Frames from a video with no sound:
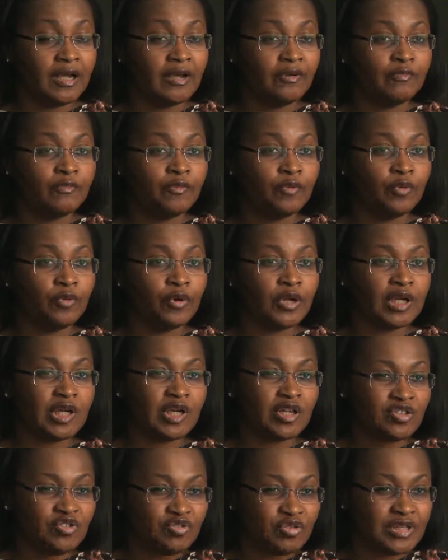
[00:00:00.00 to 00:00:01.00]
for a
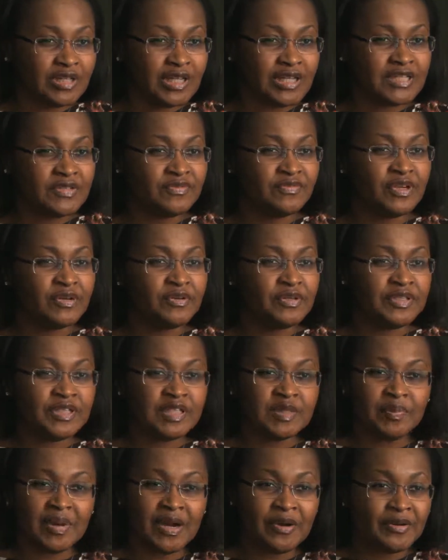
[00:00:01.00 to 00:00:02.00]
country that's very
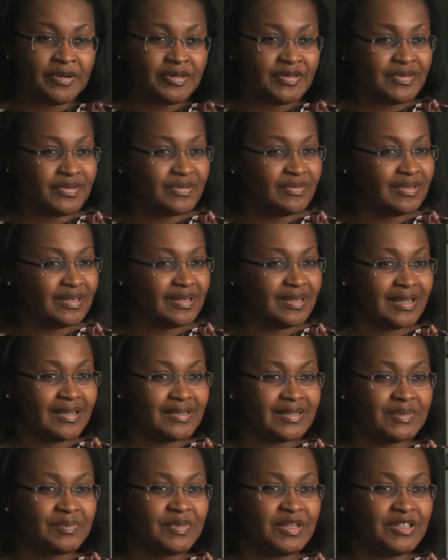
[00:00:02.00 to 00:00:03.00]
disparate, that
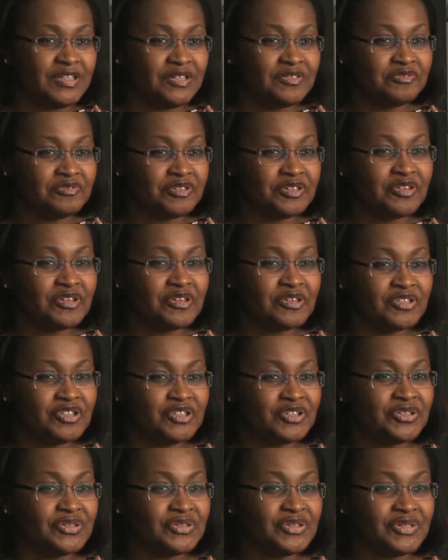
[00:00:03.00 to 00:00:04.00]
has many different
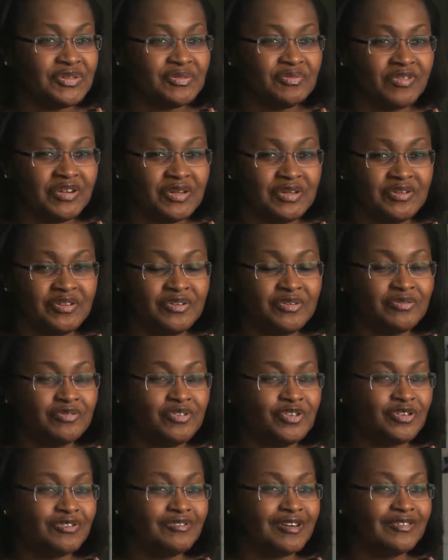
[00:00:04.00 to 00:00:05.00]
cultures, very,
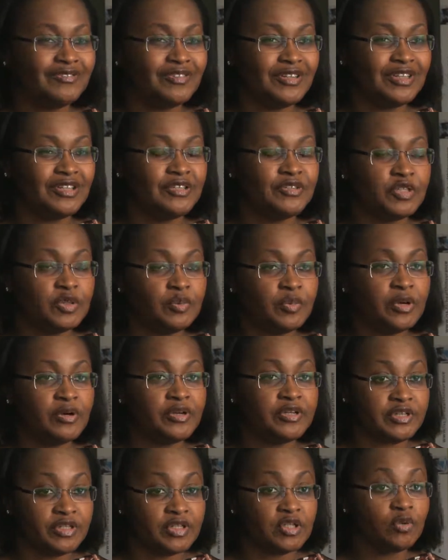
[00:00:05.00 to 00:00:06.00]
geographically
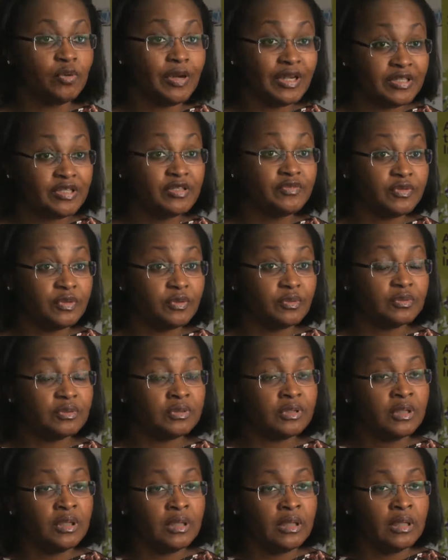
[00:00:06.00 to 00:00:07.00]
disparate, is quite difficult.
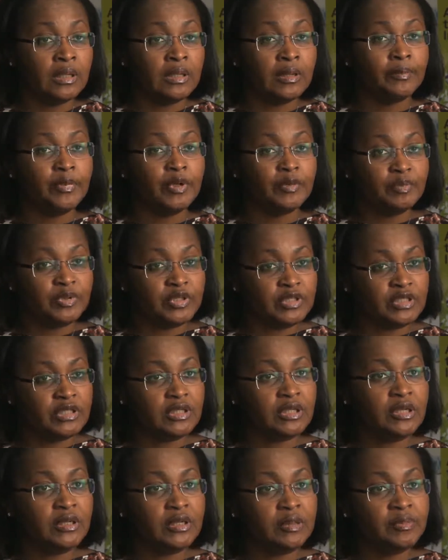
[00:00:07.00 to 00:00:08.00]
But
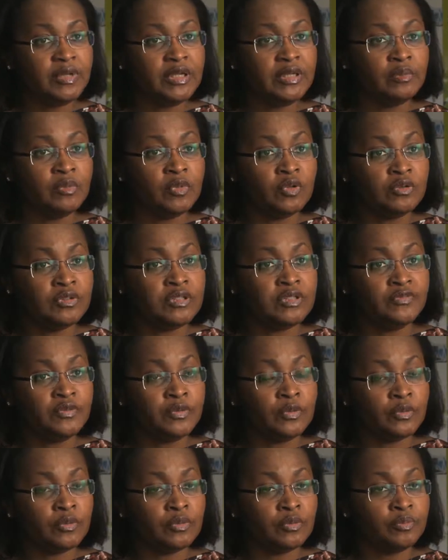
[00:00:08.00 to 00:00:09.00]
particularly made more
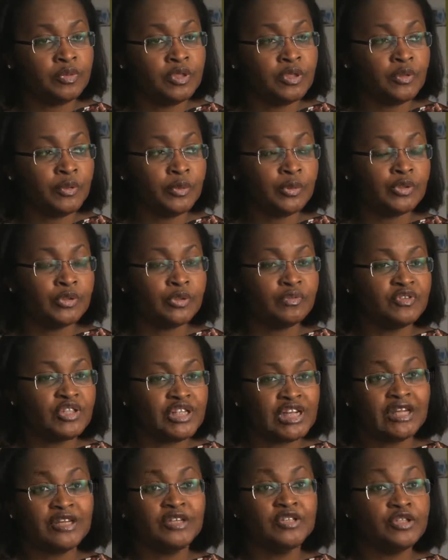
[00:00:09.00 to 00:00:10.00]
difficult because of
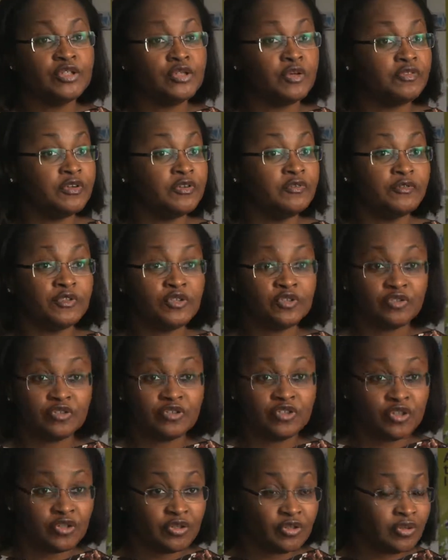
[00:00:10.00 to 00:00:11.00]
challenges of
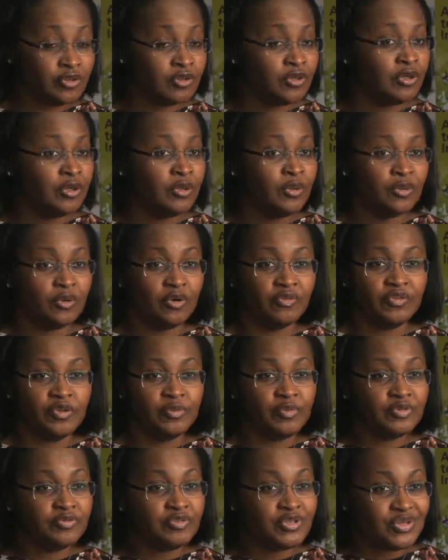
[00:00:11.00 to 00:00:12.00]
infrastructure, of
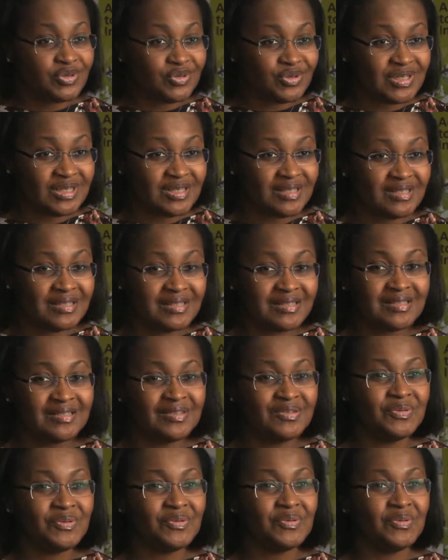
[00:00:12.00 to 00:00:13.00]
human resources,
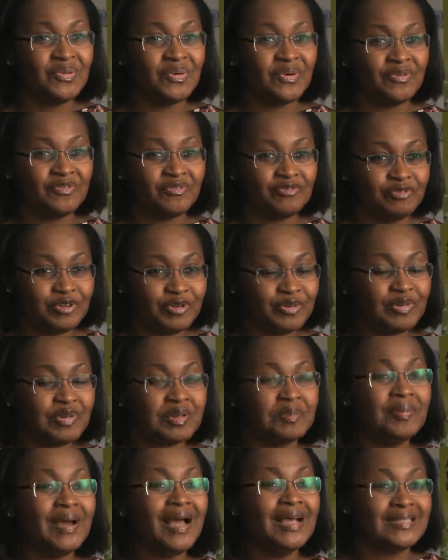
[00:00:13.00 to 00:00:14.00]
of real
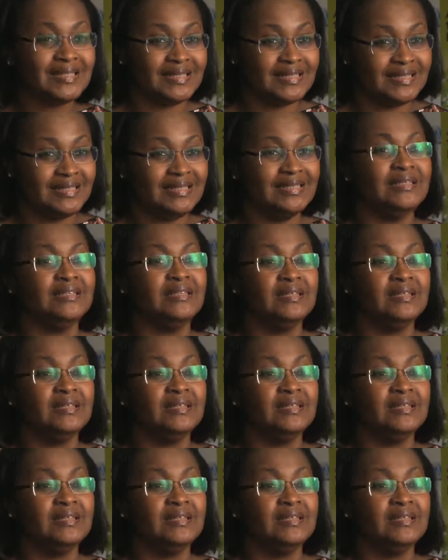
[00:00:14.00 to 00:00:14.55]
capacity.